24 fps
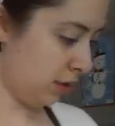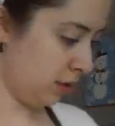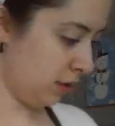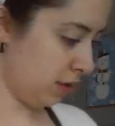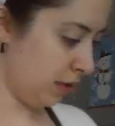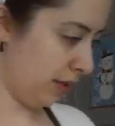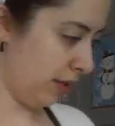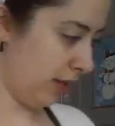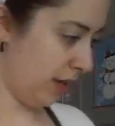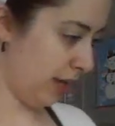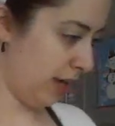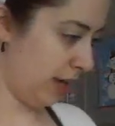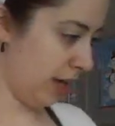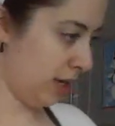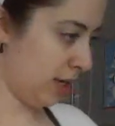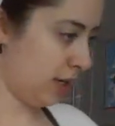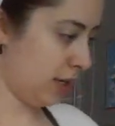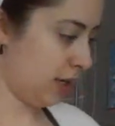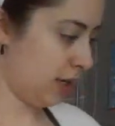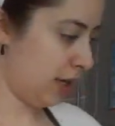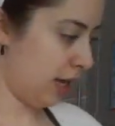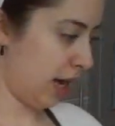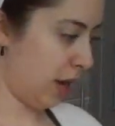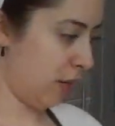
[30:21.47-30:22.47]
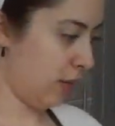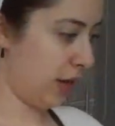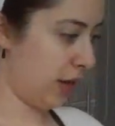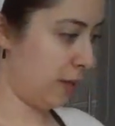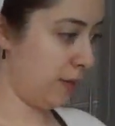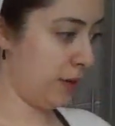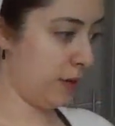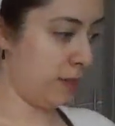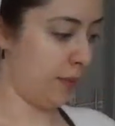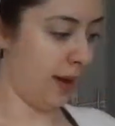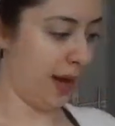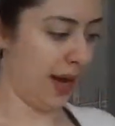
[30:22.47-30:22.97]
And then I want
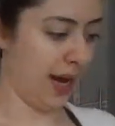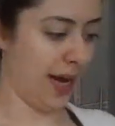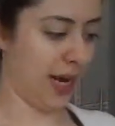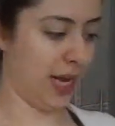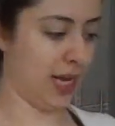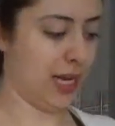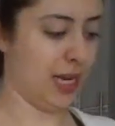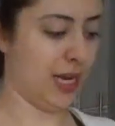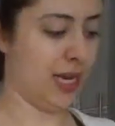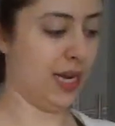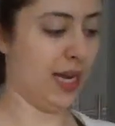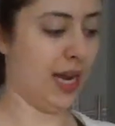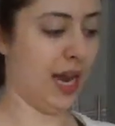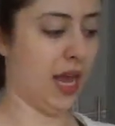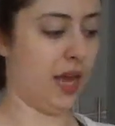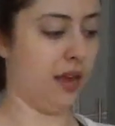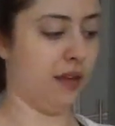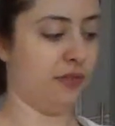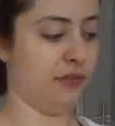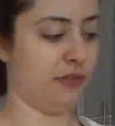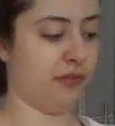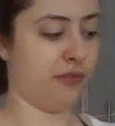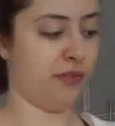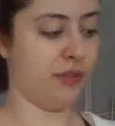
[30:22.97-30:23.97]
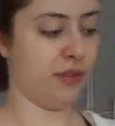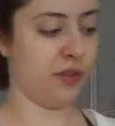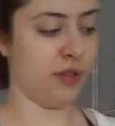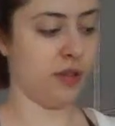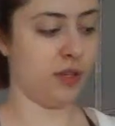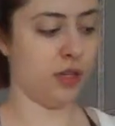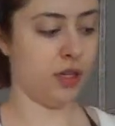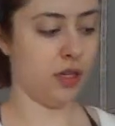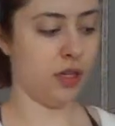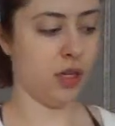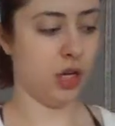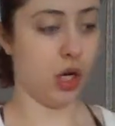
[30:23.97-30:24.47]
to put my knife
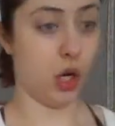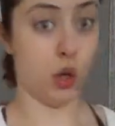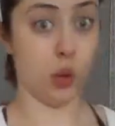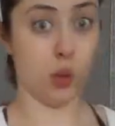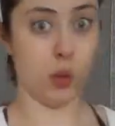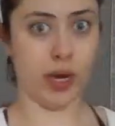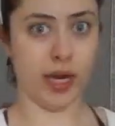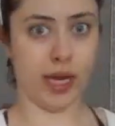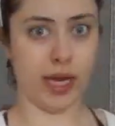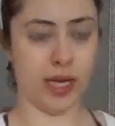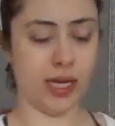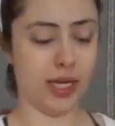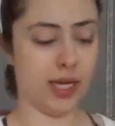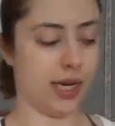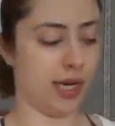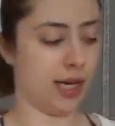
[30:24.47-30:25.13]
away.